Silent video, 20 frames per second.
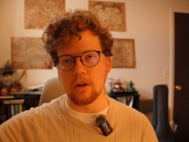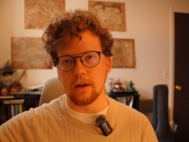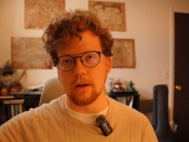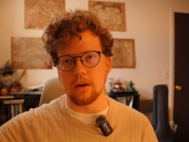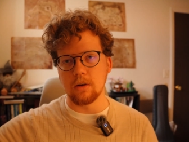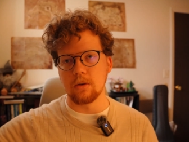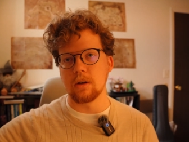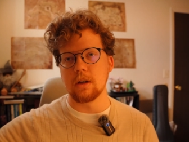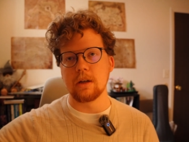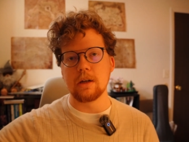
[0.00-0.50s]
They
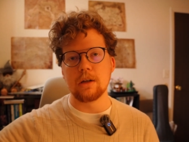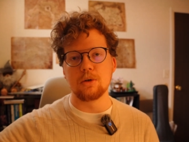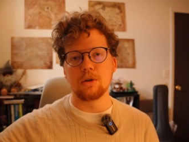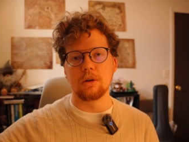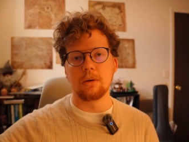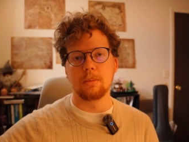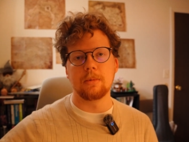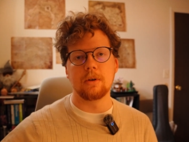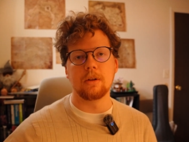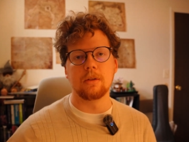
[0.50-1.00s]
go to
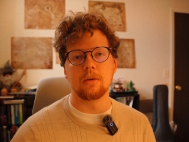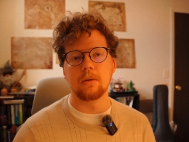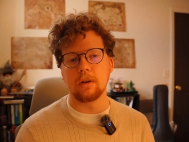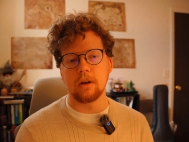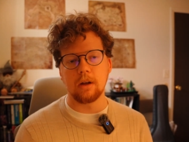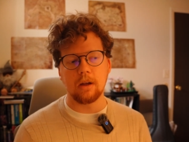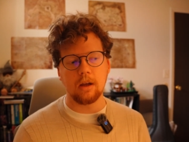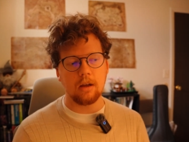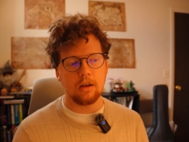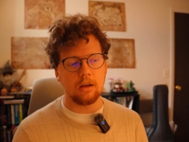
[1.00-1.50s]
Egypt, and they're
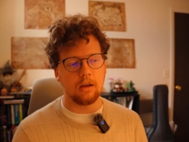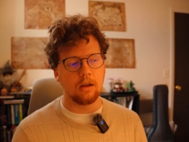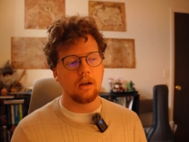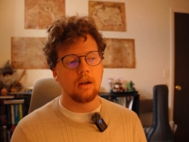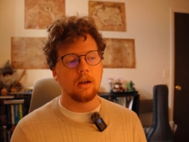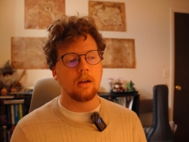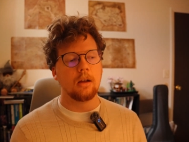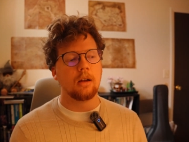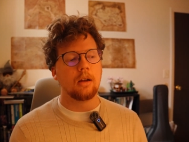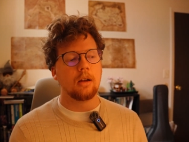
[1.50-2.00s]
like, hey,
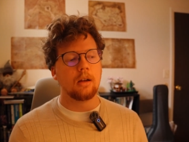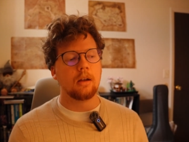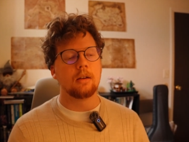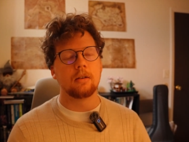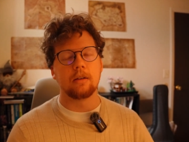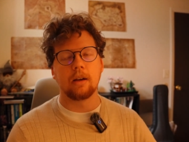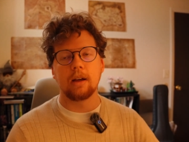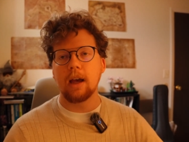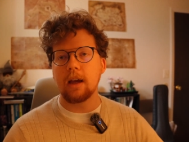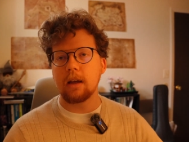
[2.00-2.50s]

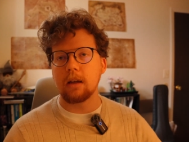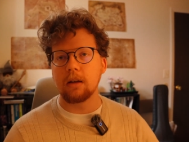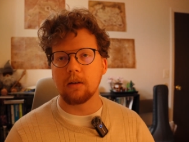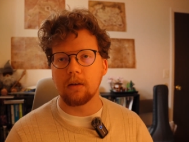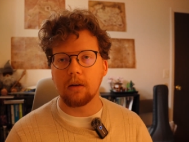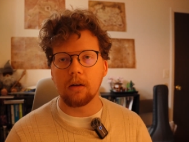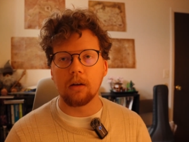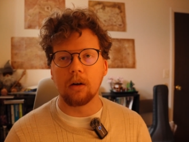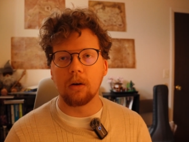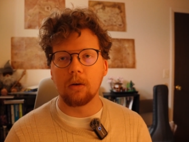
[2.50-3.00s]
he's like, hey,
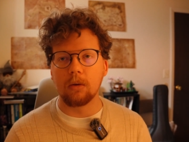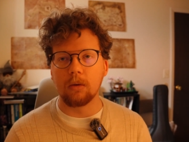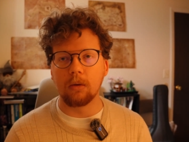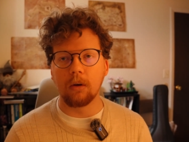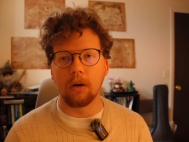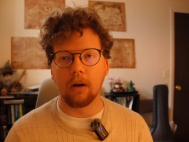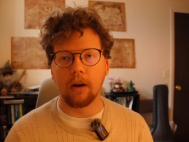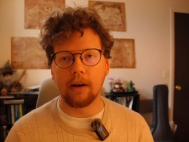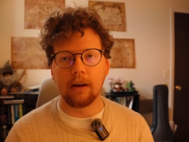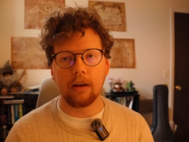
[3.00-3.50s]

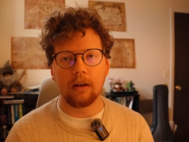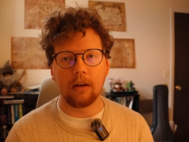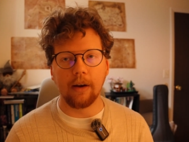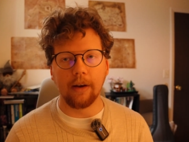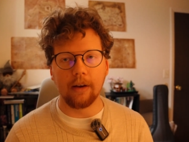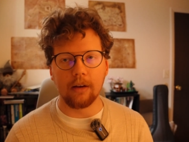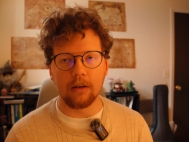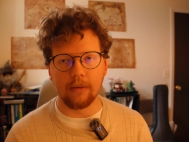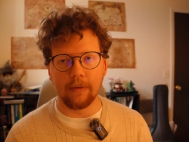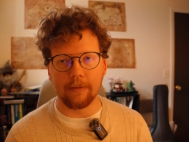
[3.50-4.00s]

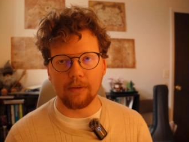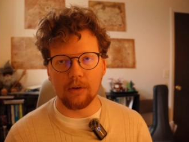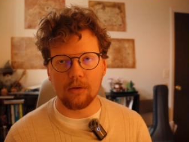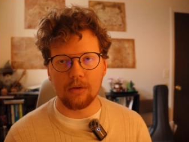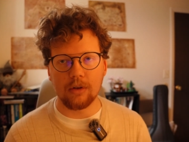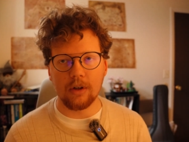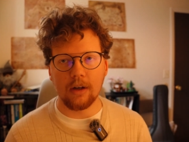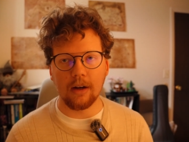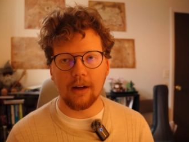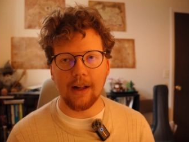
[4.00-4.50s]
have you
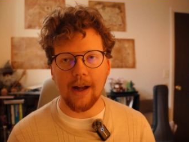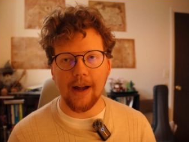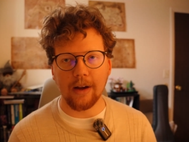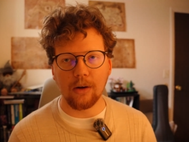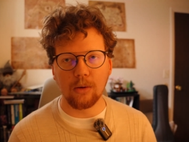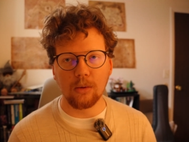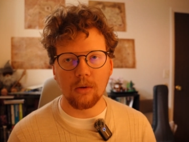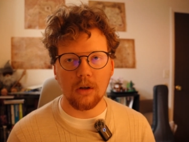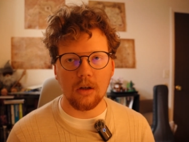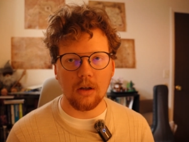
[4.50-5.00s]
seen a guy
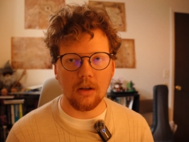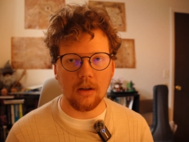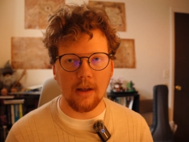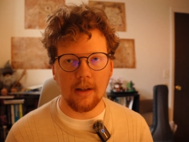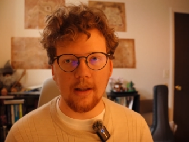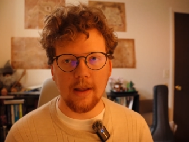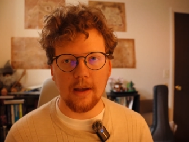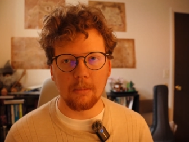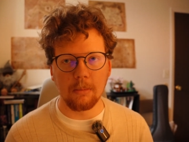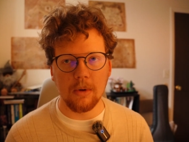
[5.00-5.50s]
who looks a
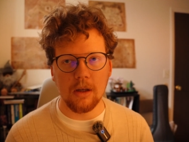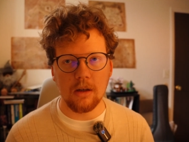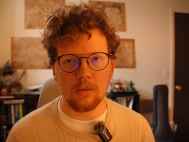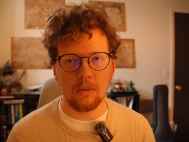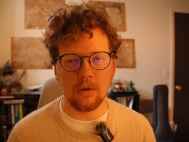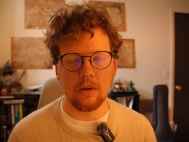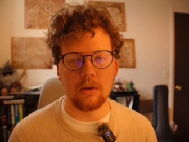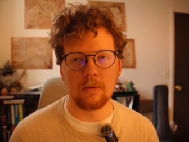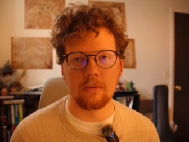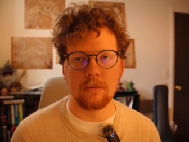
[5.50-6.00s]
lot like me
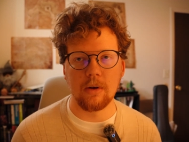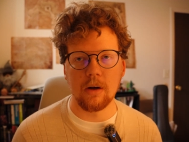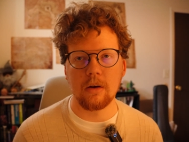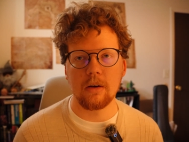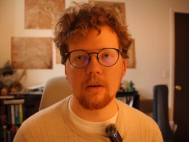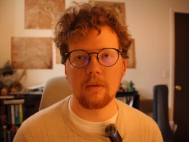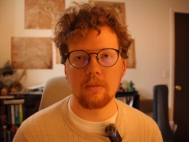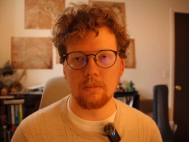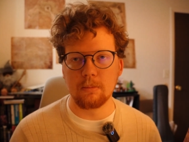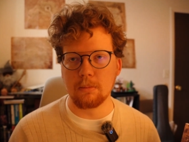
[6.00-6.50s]
with a
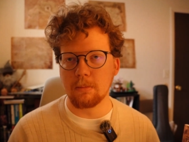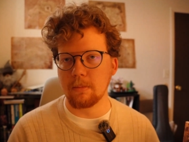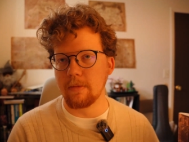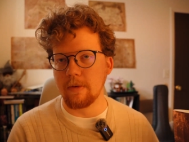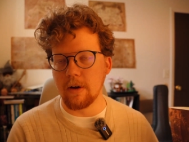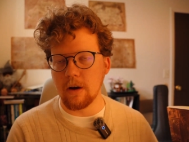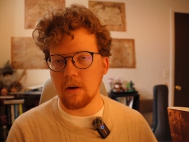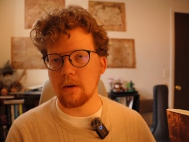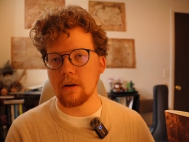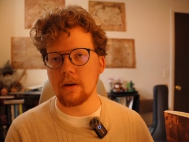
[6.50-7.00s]
very,
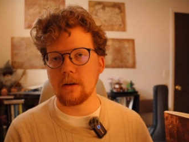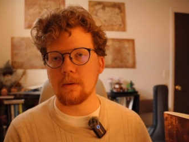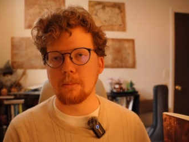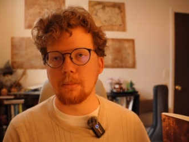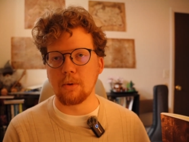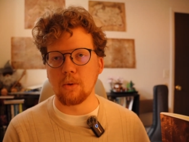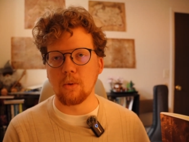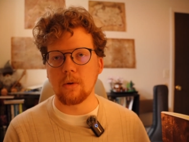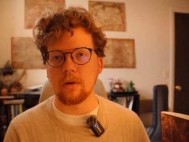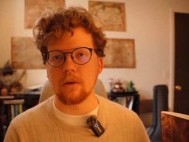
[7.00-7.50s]
very
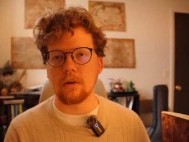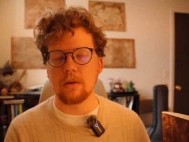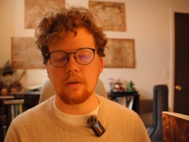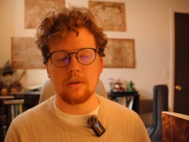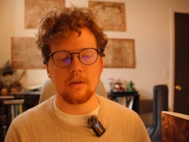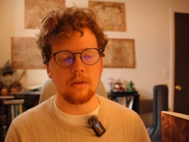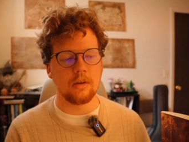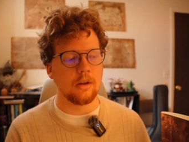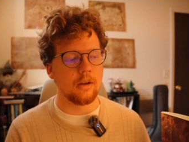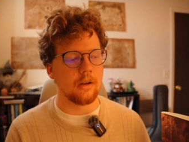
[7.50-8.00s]
important